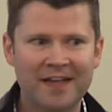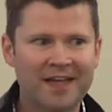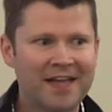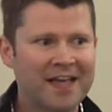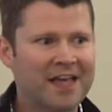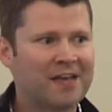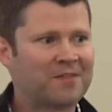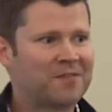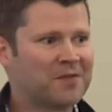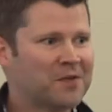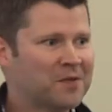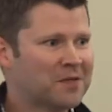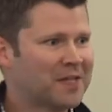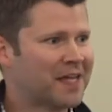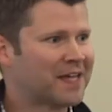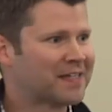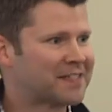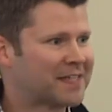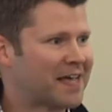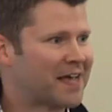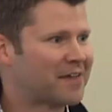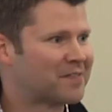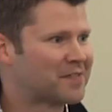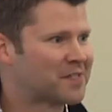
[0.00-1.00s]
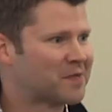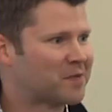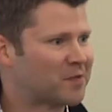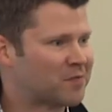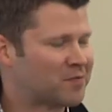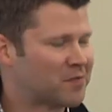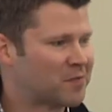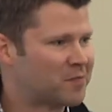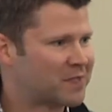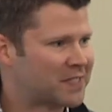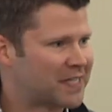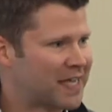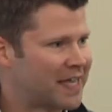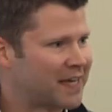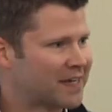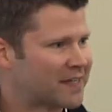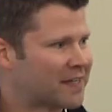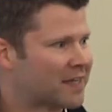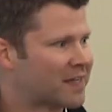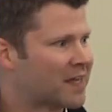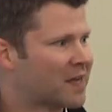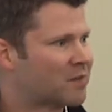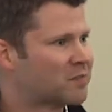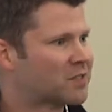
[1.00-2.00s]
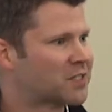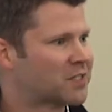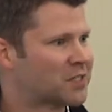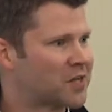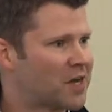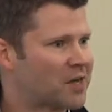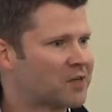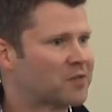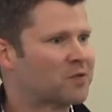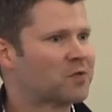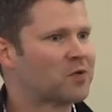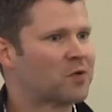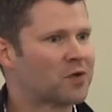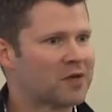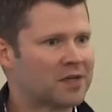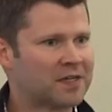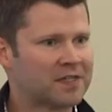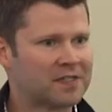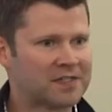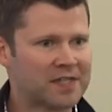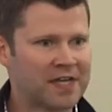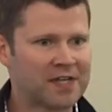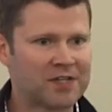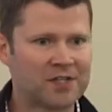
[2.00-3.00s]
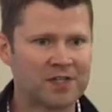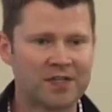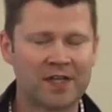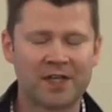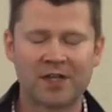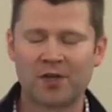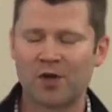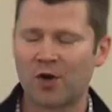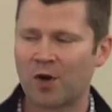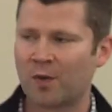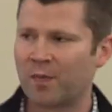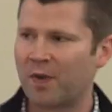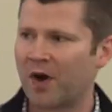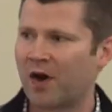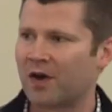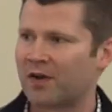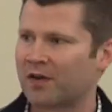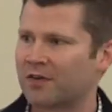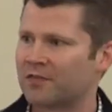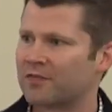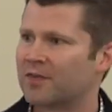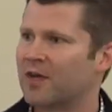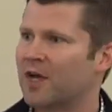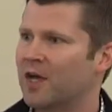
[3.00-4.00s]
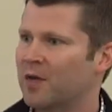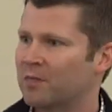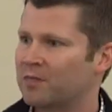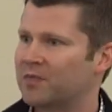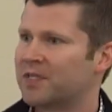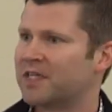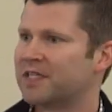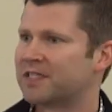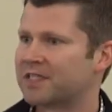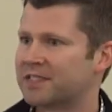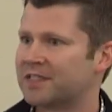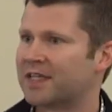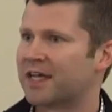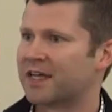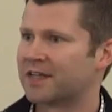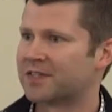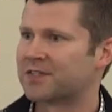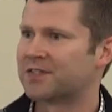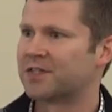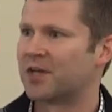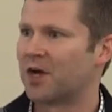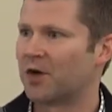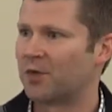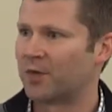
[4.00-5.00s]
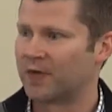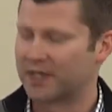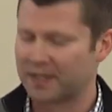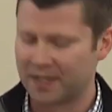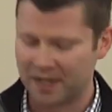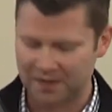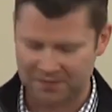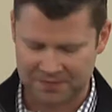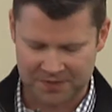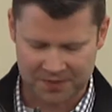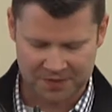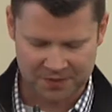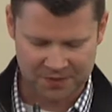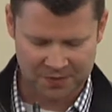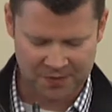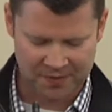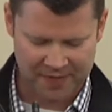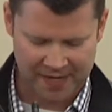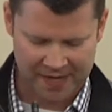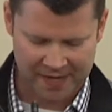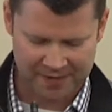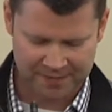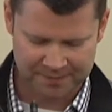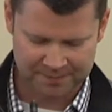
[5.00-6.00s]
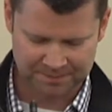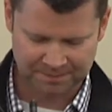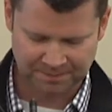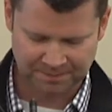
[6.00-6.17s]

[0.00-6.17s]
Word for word: If you'd like to have someone from Botanica come to talk to an organization that you're a part of, please let us know. We'd love to do that.